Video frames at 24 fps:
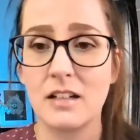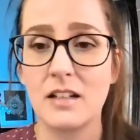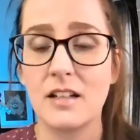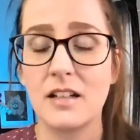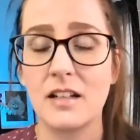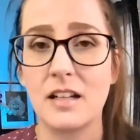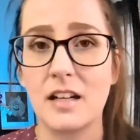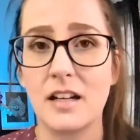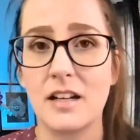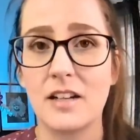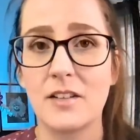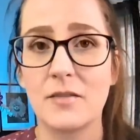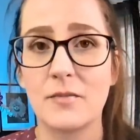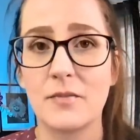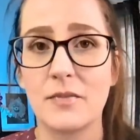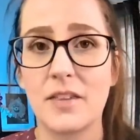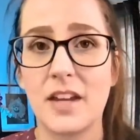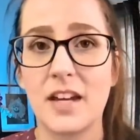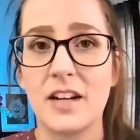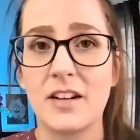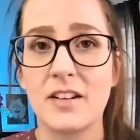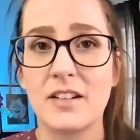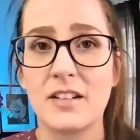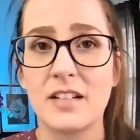Yeah,
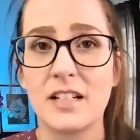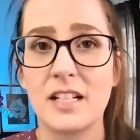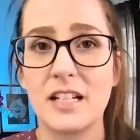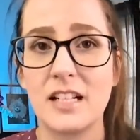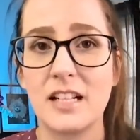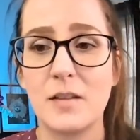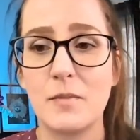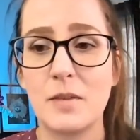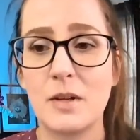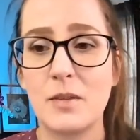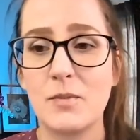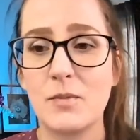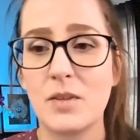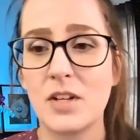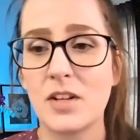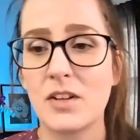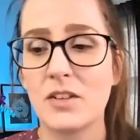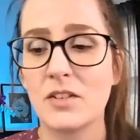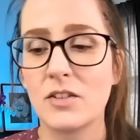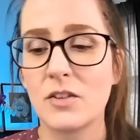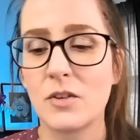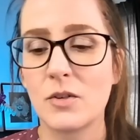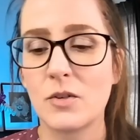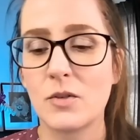I already, I mean, we all
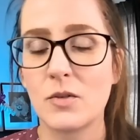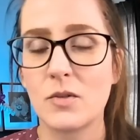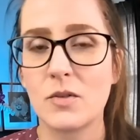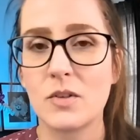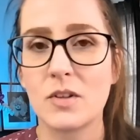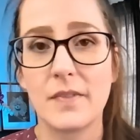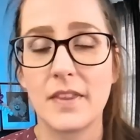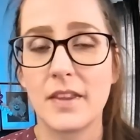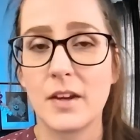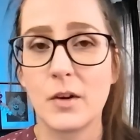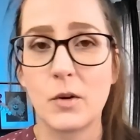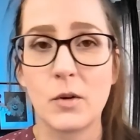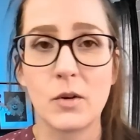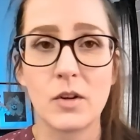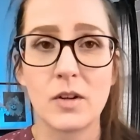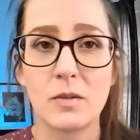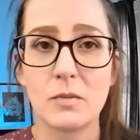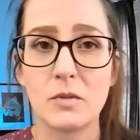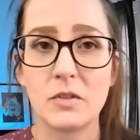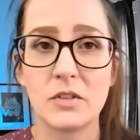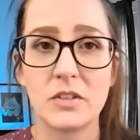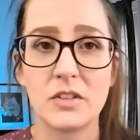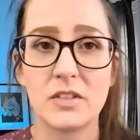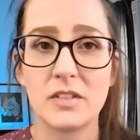know the
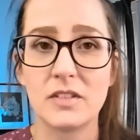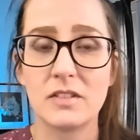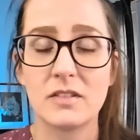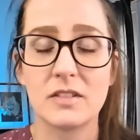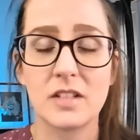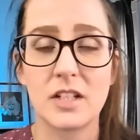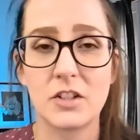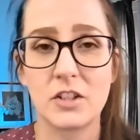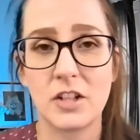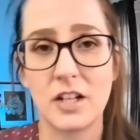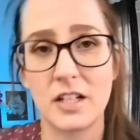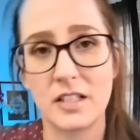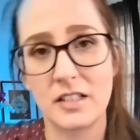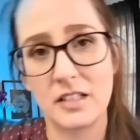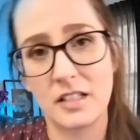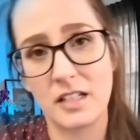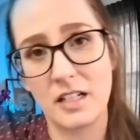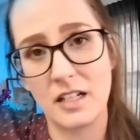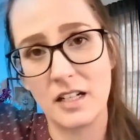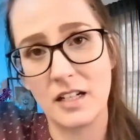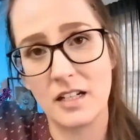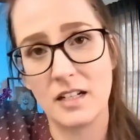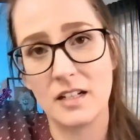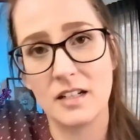horrible
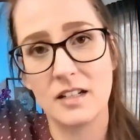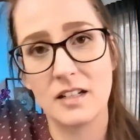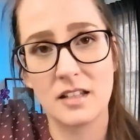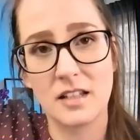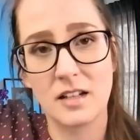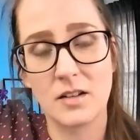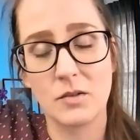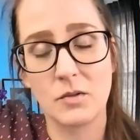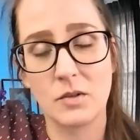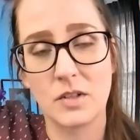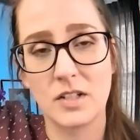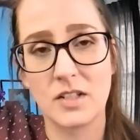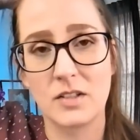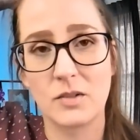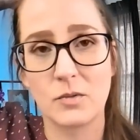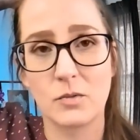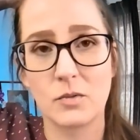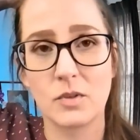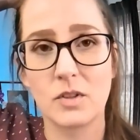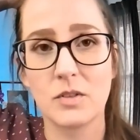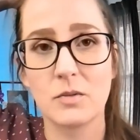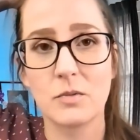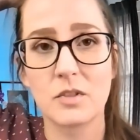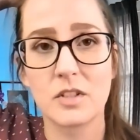atrocity that was
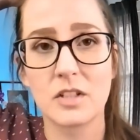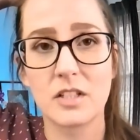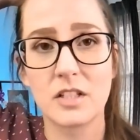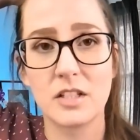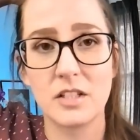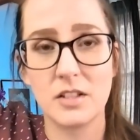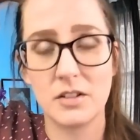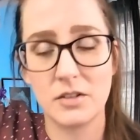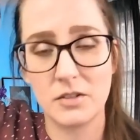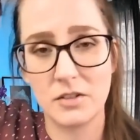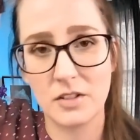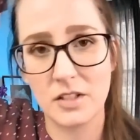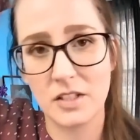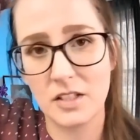World War Two.